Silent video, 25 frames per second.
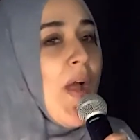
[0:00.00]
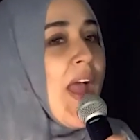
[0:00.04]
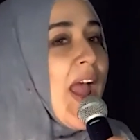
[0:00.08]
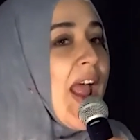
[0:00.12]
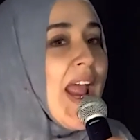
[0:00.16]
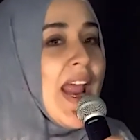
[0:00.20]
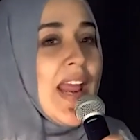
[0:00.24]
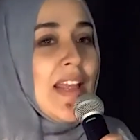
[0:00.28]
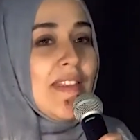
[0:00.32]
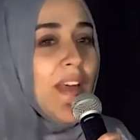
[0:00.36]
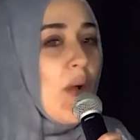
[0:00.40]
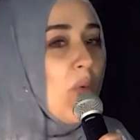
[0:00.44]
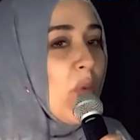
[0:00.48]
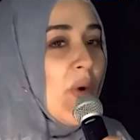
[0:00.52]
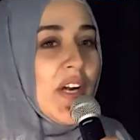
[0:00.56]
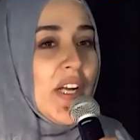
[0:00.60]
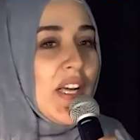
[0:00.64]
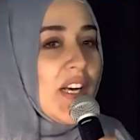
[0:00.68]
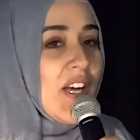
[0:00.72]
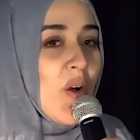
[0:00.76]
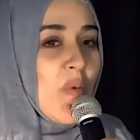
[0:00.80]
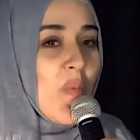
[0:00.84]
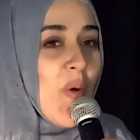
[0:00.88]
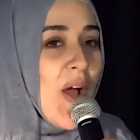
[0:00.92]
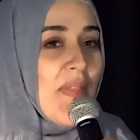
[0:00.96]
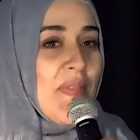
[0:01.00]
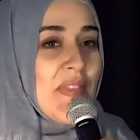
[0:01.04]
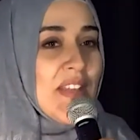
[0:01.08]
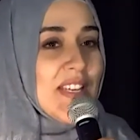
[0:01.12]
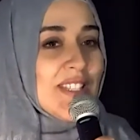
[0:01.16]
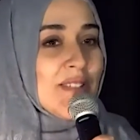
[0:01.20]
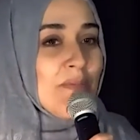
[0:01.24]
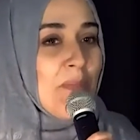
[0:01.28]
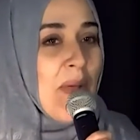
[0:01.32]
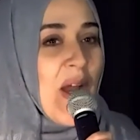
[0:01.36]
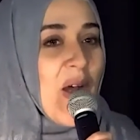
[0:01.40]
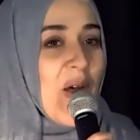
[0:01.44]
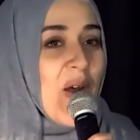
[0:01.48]
way that we're going to run
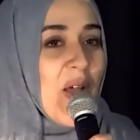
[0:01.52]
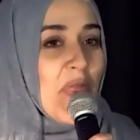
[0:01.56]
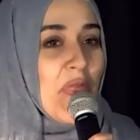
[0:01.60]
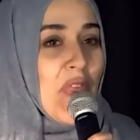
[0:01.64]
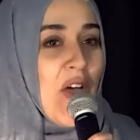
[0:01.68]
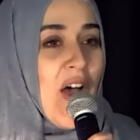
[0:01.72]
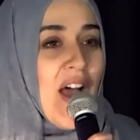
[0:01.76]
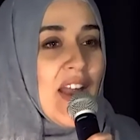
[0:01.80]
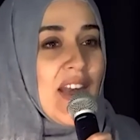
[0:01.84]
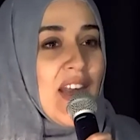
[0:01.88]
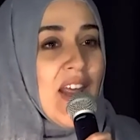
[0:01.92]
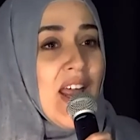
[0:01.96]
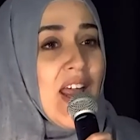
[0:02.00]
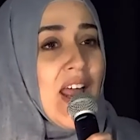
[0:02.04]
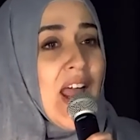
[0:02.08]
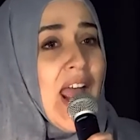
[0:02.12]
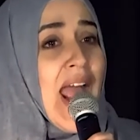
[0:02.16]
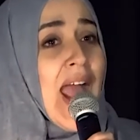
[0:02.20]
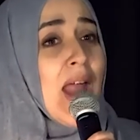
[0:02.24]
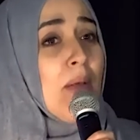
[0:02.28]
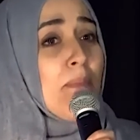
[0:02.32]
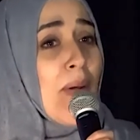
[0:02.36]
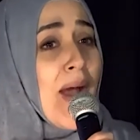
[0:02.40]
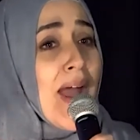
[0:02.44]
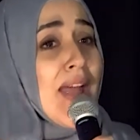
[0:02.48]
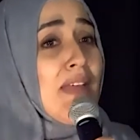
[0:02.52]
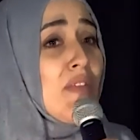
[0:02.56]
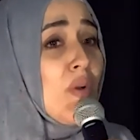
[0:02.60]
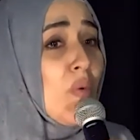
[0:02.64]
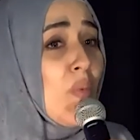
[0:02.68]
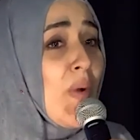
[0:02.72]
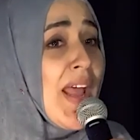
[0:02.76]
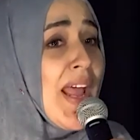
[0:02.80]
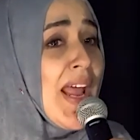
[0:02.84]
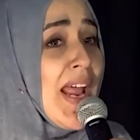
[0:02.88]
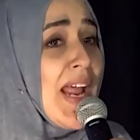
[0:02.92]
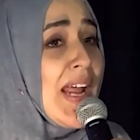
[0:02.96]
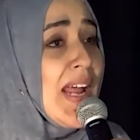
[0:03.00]
this marathon And by the
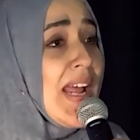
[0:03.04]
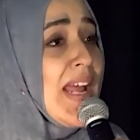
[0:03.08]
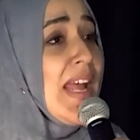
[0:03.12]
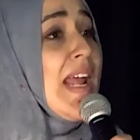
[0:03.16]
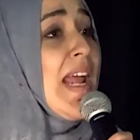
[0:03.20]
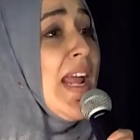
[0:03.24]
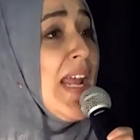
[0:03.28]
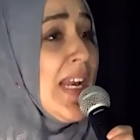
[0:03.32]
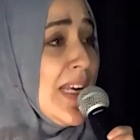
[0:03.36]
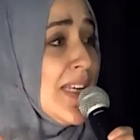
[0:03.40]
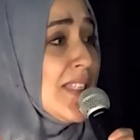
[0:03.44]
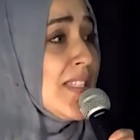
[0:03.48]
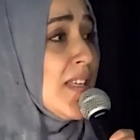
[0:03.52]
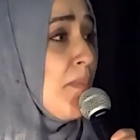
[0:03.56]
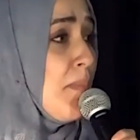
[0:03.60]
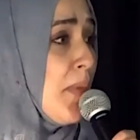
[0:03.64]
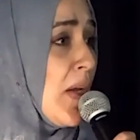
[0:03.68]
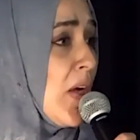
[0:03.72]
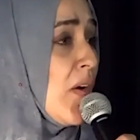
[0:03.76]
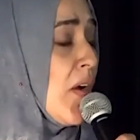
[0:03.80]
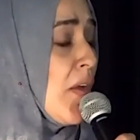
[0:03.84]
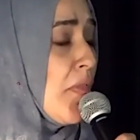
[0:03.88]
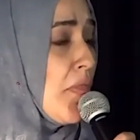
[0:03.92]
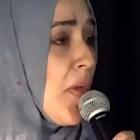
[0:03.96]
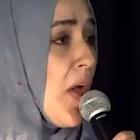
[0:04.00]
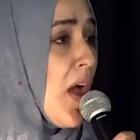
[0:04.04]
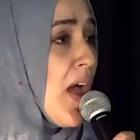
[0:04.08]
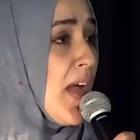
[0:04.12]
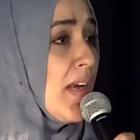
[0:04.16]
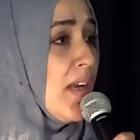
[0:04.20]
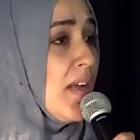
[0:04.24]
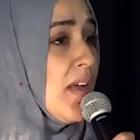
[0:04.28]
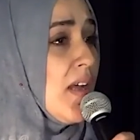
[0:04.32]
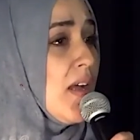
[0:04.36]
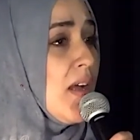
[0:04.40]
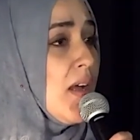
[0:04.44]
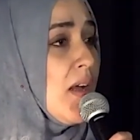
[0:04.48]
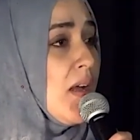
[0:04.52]
way, it is a marathon
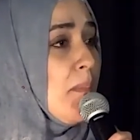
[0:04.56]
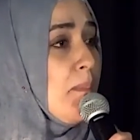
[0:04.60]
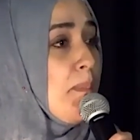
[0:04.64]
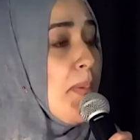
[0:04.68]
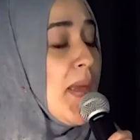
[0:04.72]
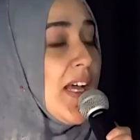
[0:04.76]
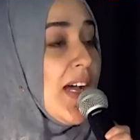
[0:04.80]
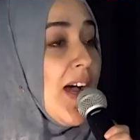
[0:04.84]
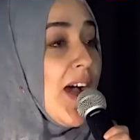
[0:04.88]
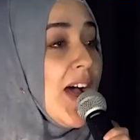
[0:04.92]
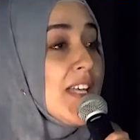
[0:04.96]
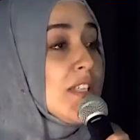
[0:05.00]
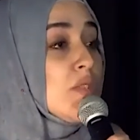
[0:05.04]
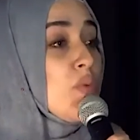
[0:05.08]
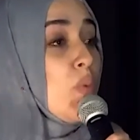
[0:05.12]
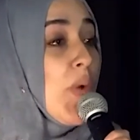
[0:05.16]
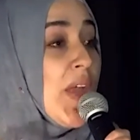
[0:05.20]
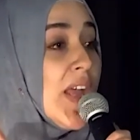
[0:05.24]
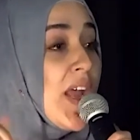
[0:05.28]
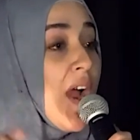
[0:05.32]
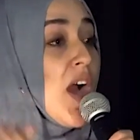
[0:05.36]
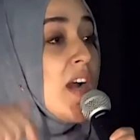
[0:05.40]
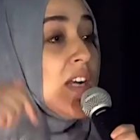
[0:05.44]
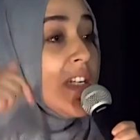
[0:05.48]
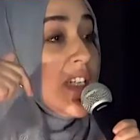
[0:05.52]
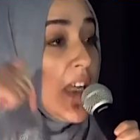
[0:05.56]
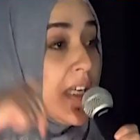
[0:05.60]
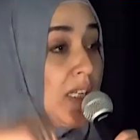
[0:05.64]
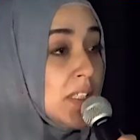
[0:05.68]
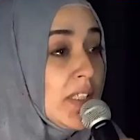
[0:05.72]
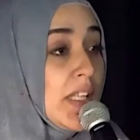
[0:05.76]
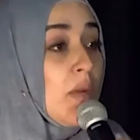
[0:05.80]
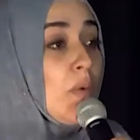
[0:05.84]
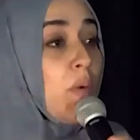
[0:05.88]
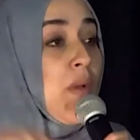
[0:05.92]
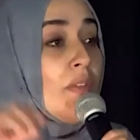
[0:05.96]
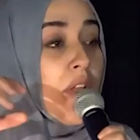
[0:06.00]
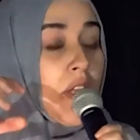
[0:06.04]
because we are
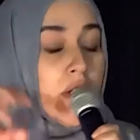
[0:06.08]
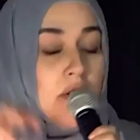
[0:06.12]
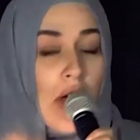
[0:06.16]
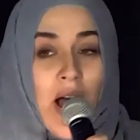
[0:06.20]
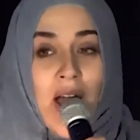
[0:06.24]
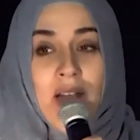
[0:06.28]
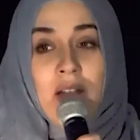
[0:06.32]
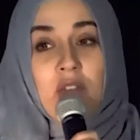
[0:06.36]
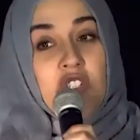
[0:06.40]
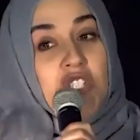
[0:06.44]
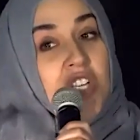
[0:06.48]
dealing with a lot of